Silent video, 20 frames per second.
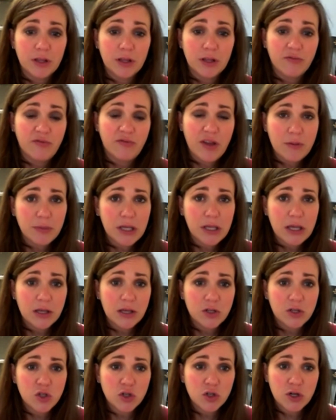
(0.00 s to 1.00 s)
family
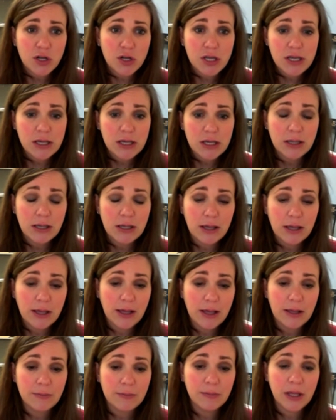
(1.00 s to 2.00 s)
history,
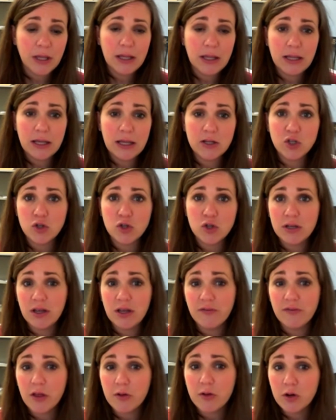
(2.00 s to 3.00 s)
and history of
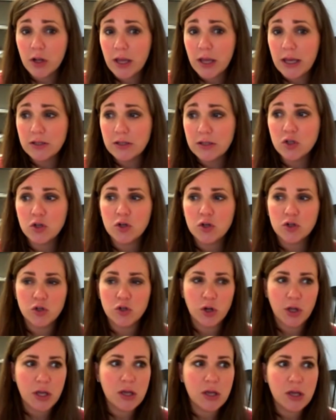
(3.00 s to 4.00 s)
other cancers
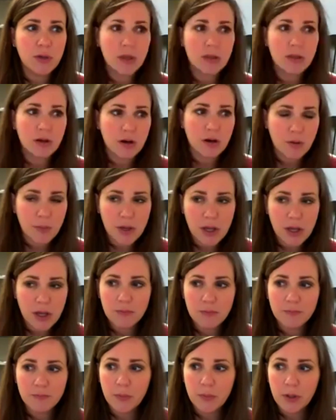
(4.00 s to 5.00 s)
or chemotherapy,
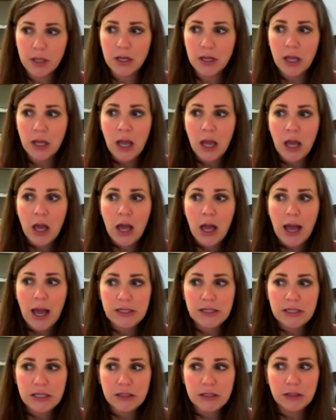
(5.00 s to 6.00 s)
but
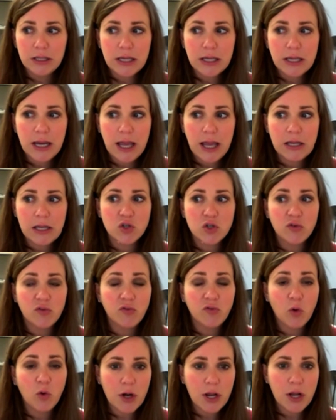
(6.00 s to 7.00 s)
ideally at age
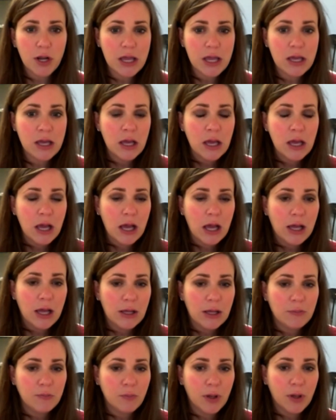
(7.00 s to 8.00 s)
40.
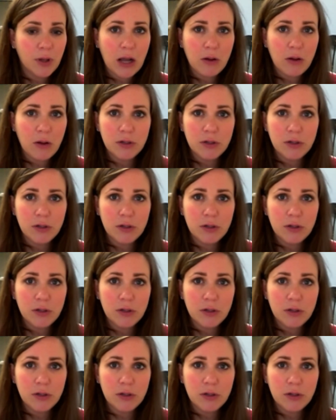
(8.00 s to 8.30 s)
But I would